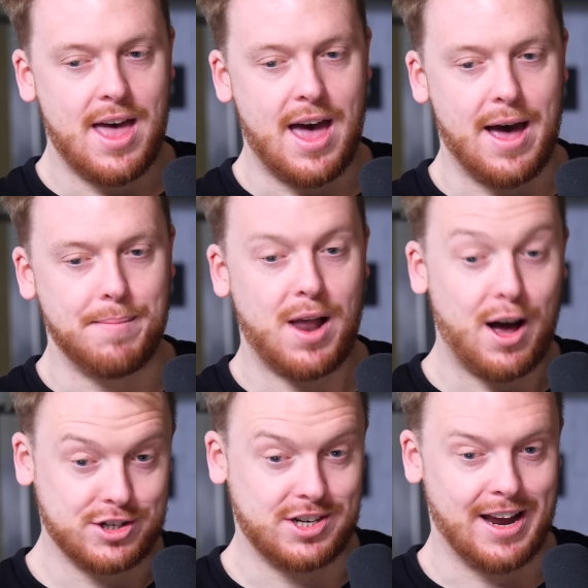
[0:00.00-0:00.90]
um,
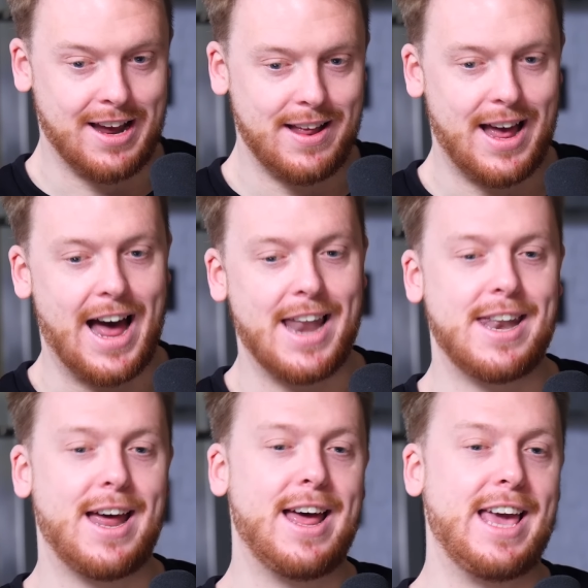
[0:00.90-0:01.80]
last year.
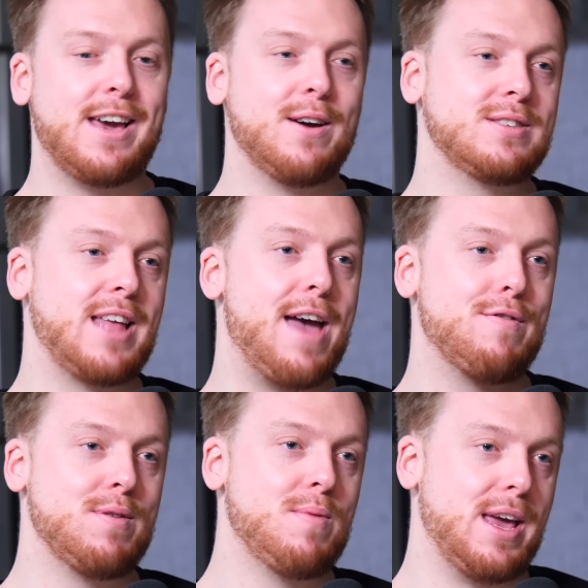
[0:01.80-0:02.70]
And uh, he goes there
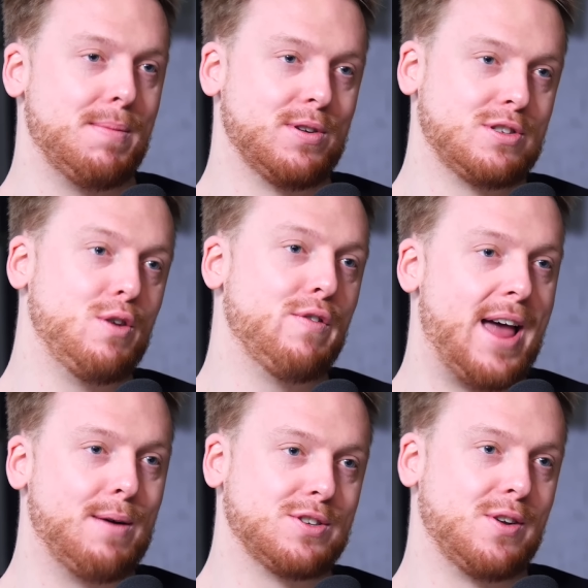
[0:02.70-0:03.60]
every week, puts new
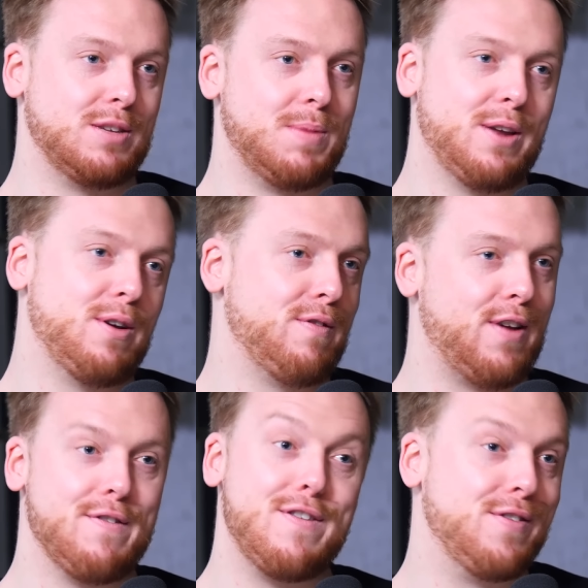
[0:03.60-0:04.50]
flowers on. He's been doing it
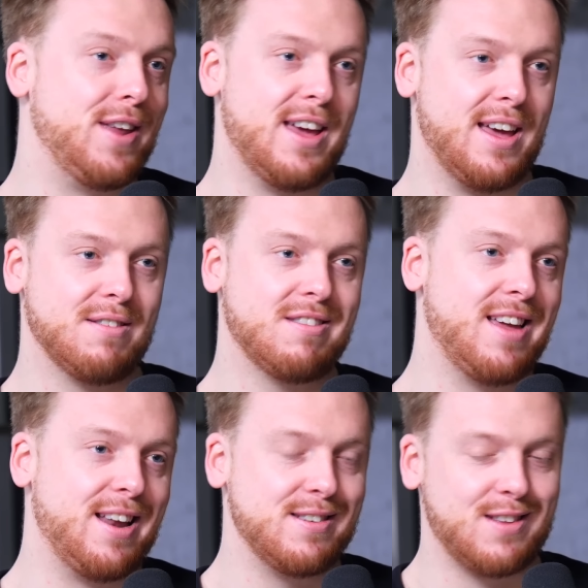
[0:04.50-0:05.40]
for like 50 years.
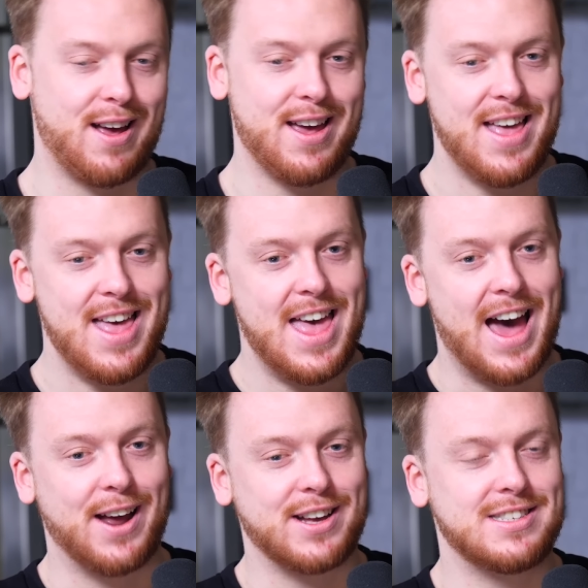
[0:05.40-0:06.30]
And it's like,
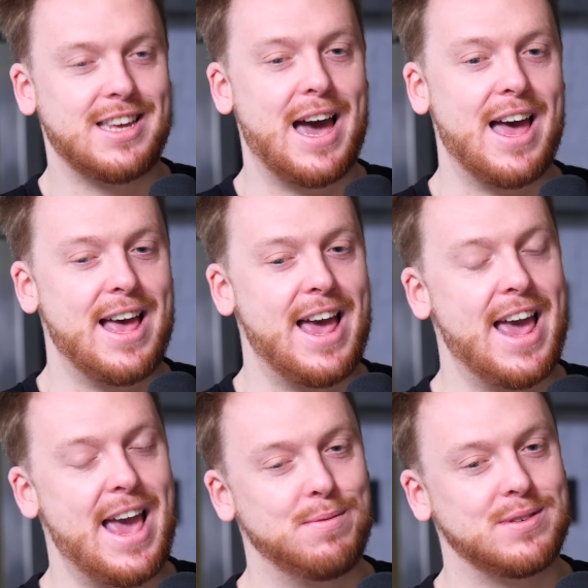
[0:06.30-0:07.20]
and I could see uh,
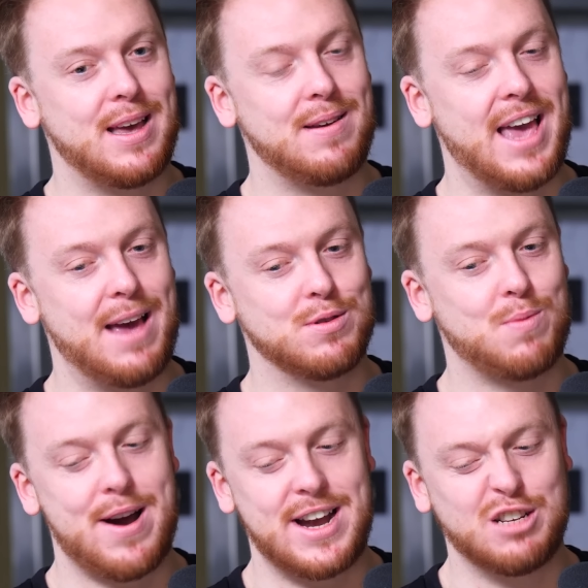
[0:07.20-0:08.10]
he was, he, he was
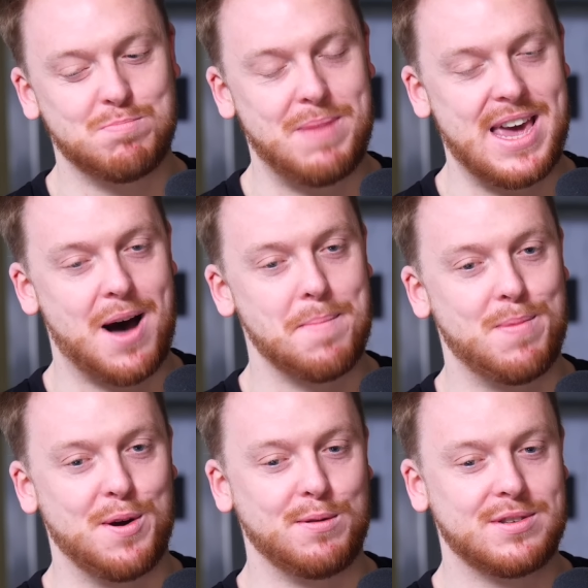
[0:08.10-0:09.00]
wearing these beat up
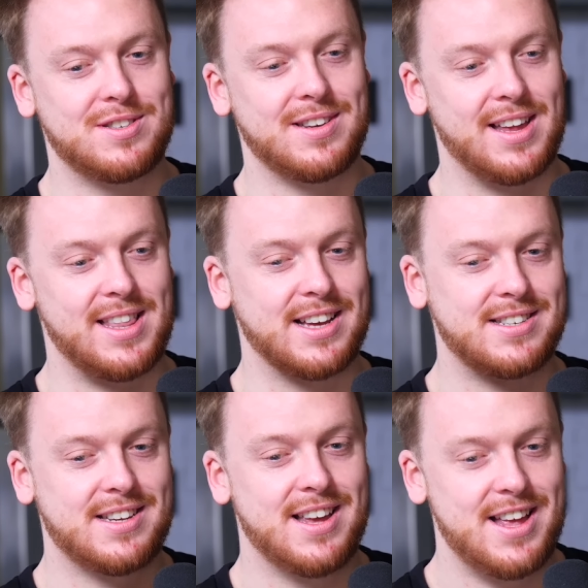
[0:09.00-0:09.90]
boots and
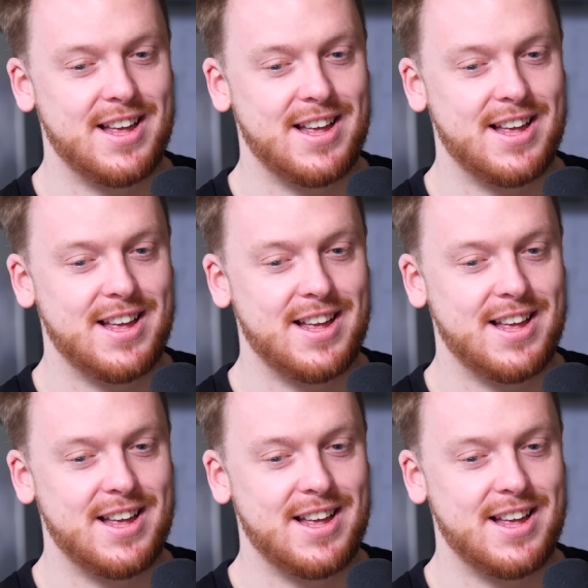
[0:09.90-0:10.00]
this